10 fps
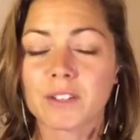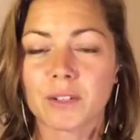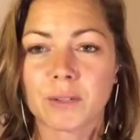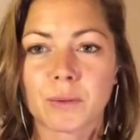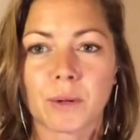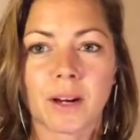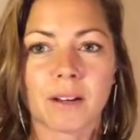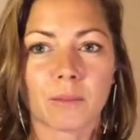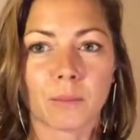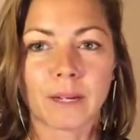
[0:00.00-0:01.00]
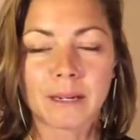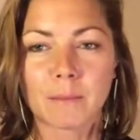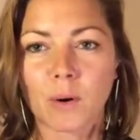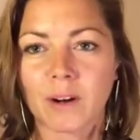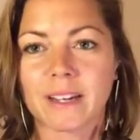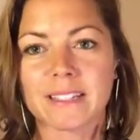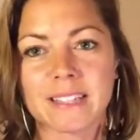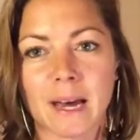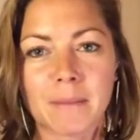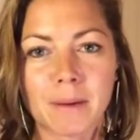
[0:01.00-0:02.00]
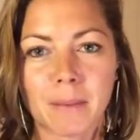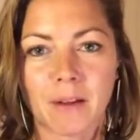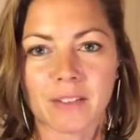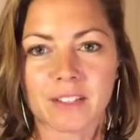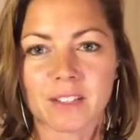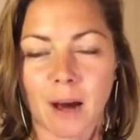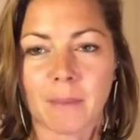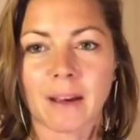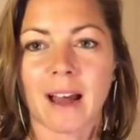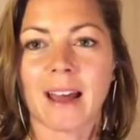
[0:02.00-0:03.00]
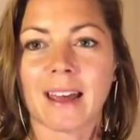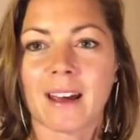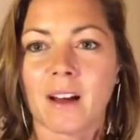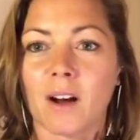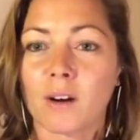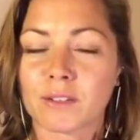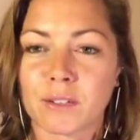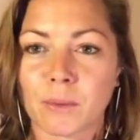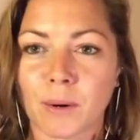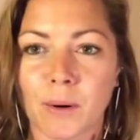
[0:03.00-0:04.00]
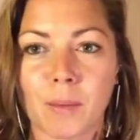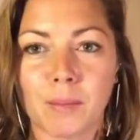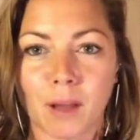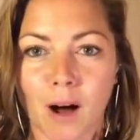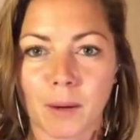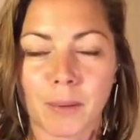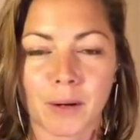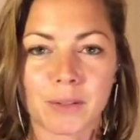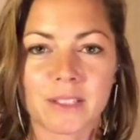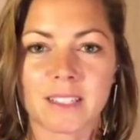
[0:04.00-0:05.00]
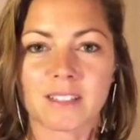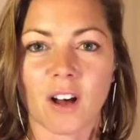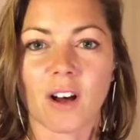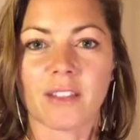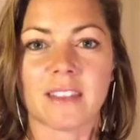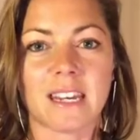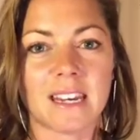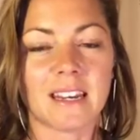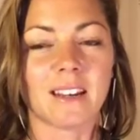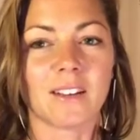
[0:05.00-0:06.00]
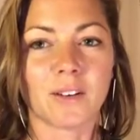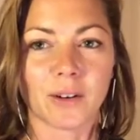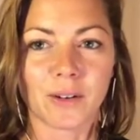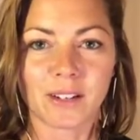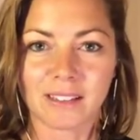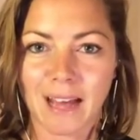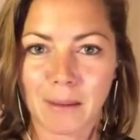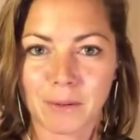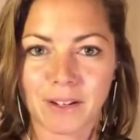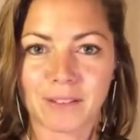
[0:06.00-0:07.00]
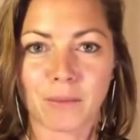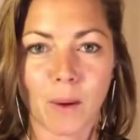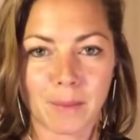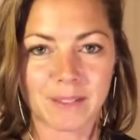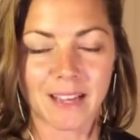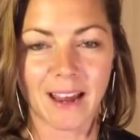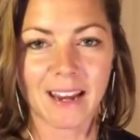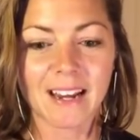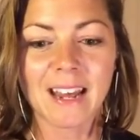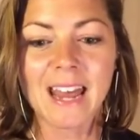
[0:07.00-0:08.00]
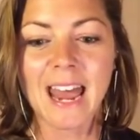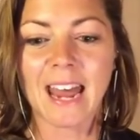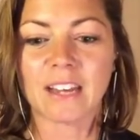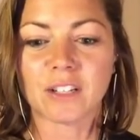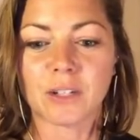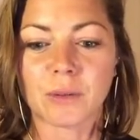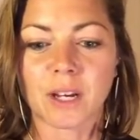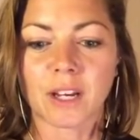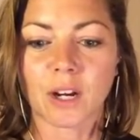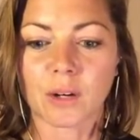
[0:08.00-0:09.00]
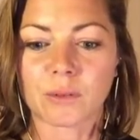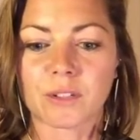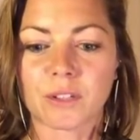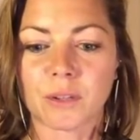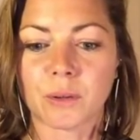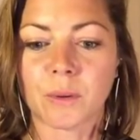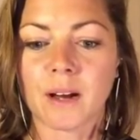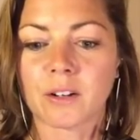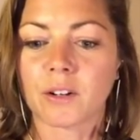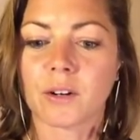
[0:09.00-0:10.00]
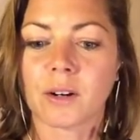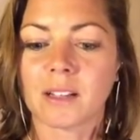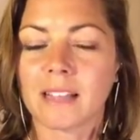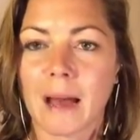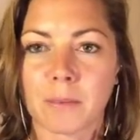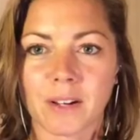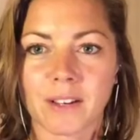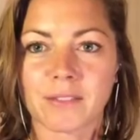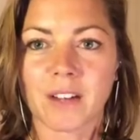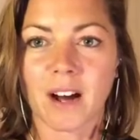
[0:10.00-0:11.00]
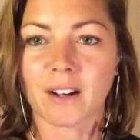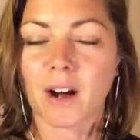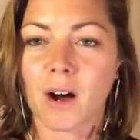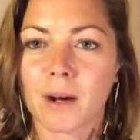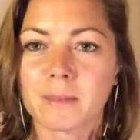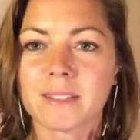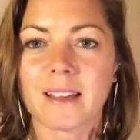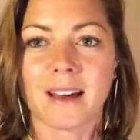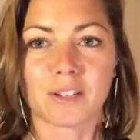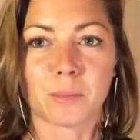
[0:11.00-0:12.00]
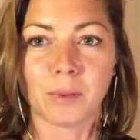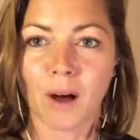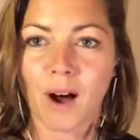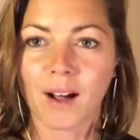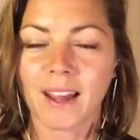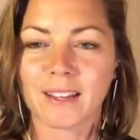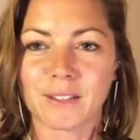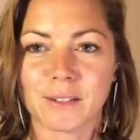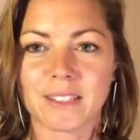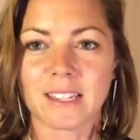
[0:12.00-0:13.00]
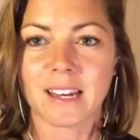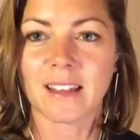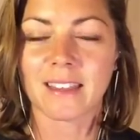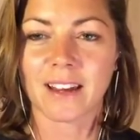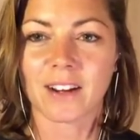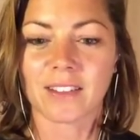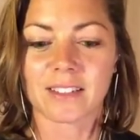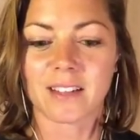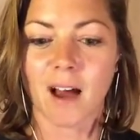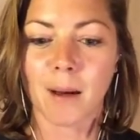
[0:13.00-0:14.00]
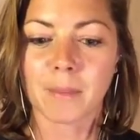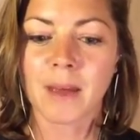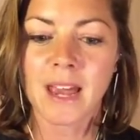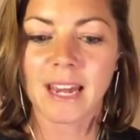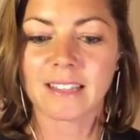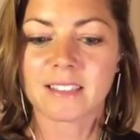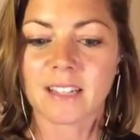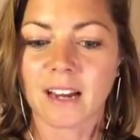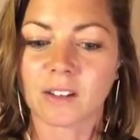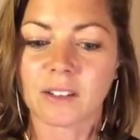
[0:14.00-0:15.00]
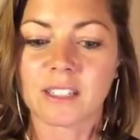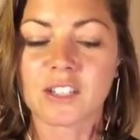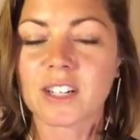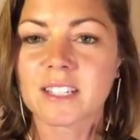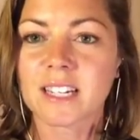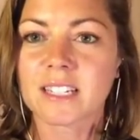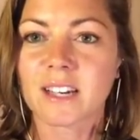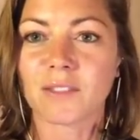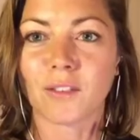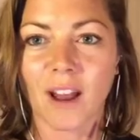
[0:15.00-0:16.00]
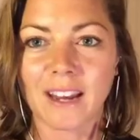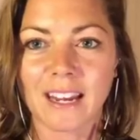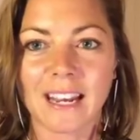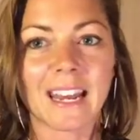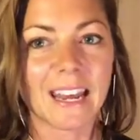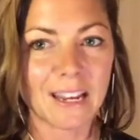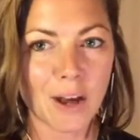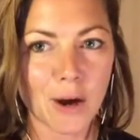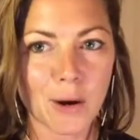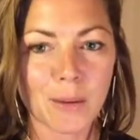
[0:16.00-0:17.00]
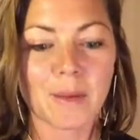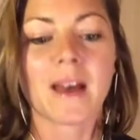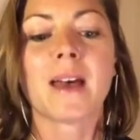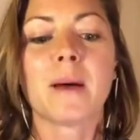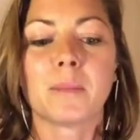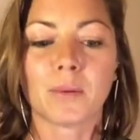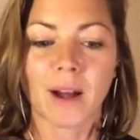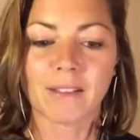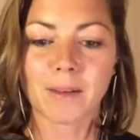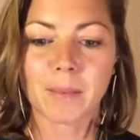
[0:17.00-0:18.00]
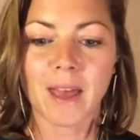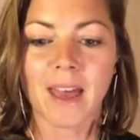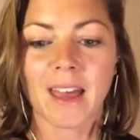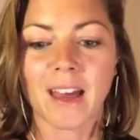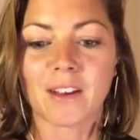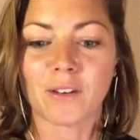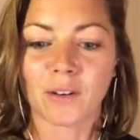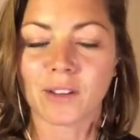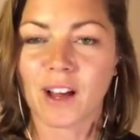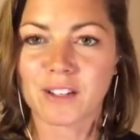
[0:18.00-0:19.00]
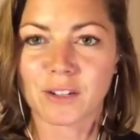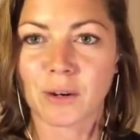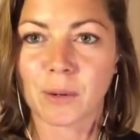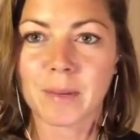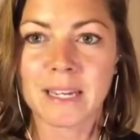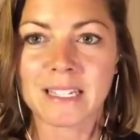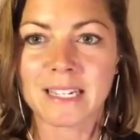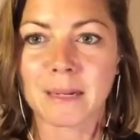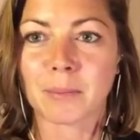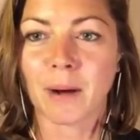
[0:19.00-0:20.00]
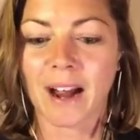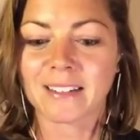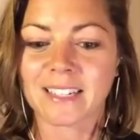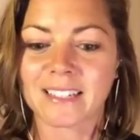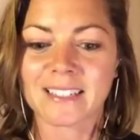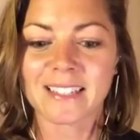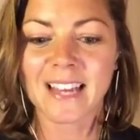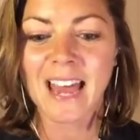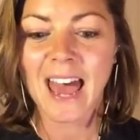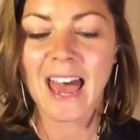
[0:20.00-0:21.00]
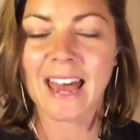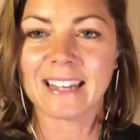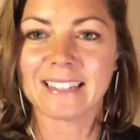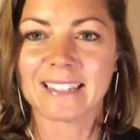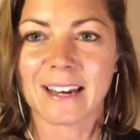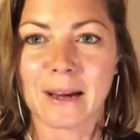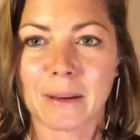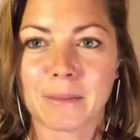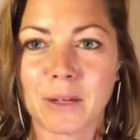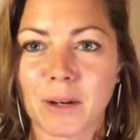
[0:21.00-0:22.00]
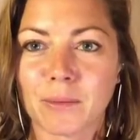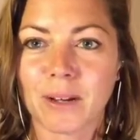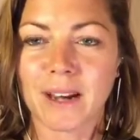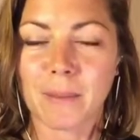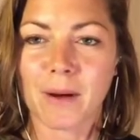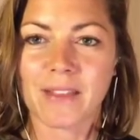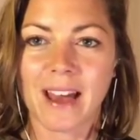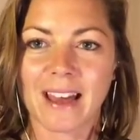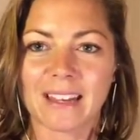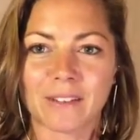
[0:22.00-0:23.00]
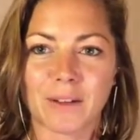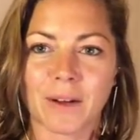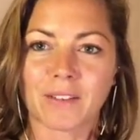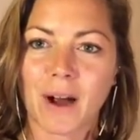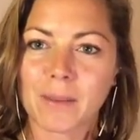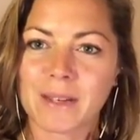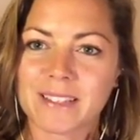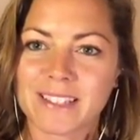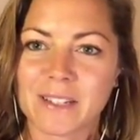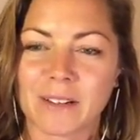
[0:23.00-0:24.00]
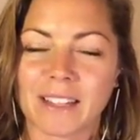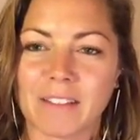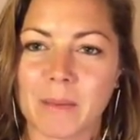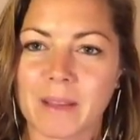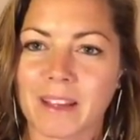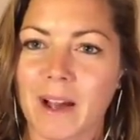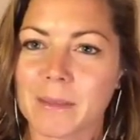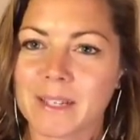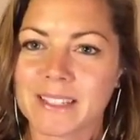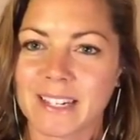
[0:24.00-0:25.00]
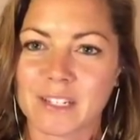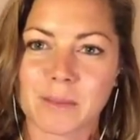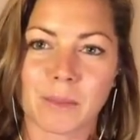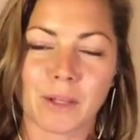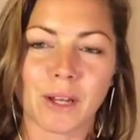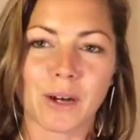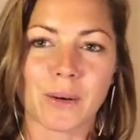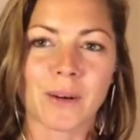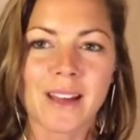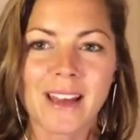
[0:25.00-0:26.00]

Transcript: to read more in depth about this topic, I also wrote a blog post that's on the Neuro Collaborative website, and you can go to neurocollaborative.com/blog and you'll see it there at the top. It's titled Logistics of Running an In-Home Private Pay Neurological PT Practice. And you can read up on that, and if you have comments, you can leave them in the comment section below.